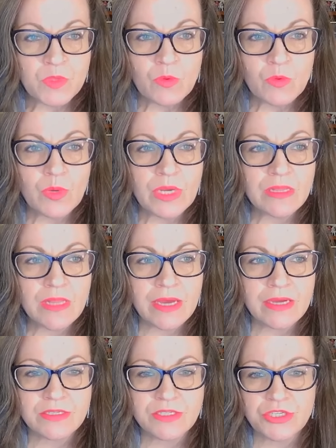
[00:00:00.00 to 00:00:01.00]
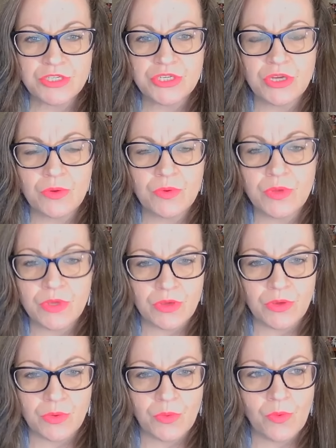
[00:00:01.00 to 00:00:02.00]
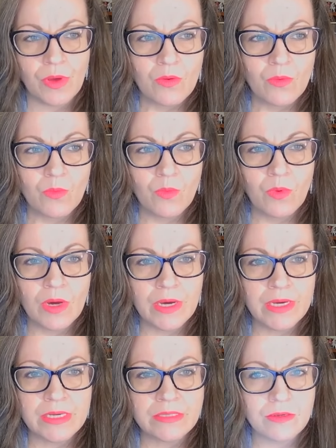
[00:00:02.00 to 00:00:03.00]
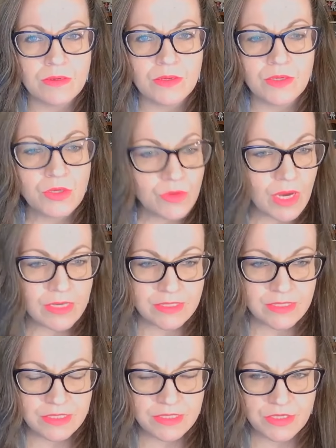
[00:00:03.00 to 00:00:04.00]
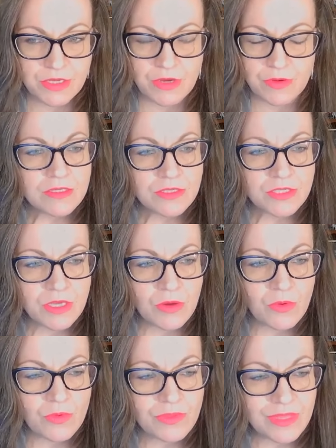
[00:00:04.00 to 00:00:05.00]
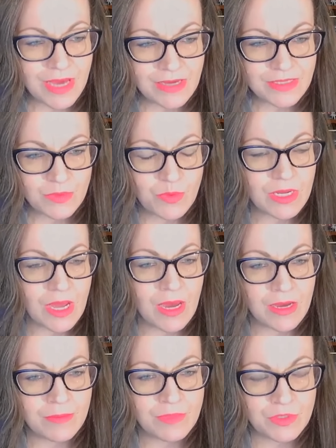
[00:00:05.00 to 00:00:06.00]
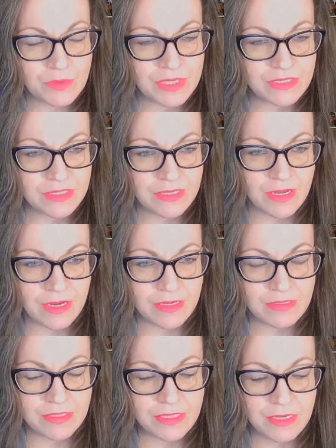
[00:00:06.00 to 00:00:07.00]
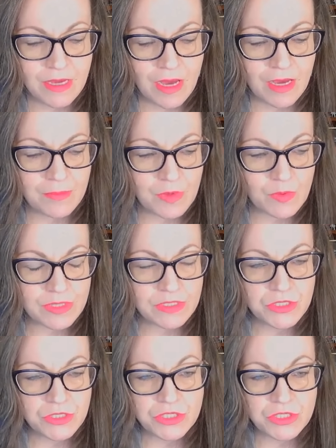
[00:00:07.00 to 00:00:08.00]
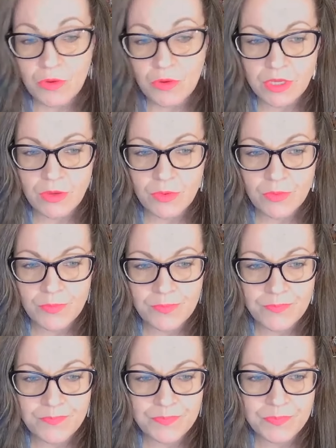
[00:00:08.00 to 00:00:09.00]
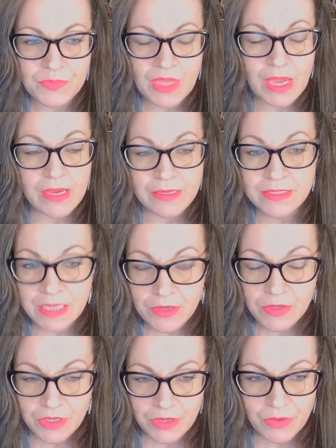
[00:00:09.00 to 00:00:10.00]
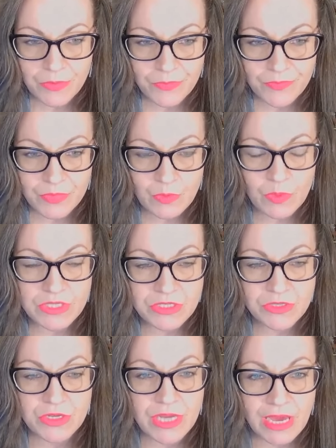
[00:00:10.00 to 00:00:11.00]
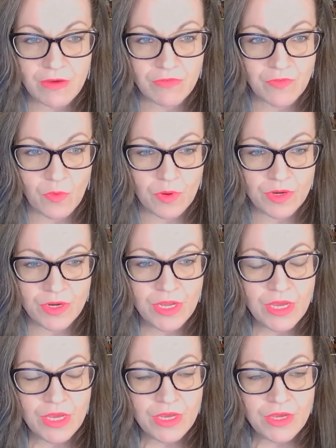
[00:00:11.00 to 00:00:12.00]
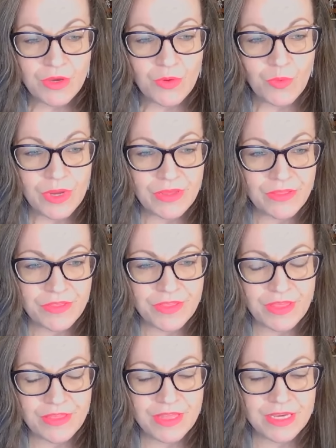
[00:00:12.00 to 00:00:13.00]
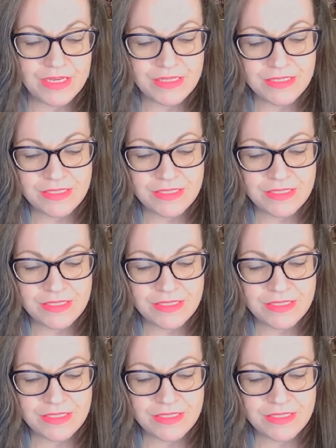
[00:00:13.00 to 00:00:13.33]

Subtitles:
We like to show you what you guys need to know. So that's what I'm doing tonight. I'm going to show you and tell you what to look out for with this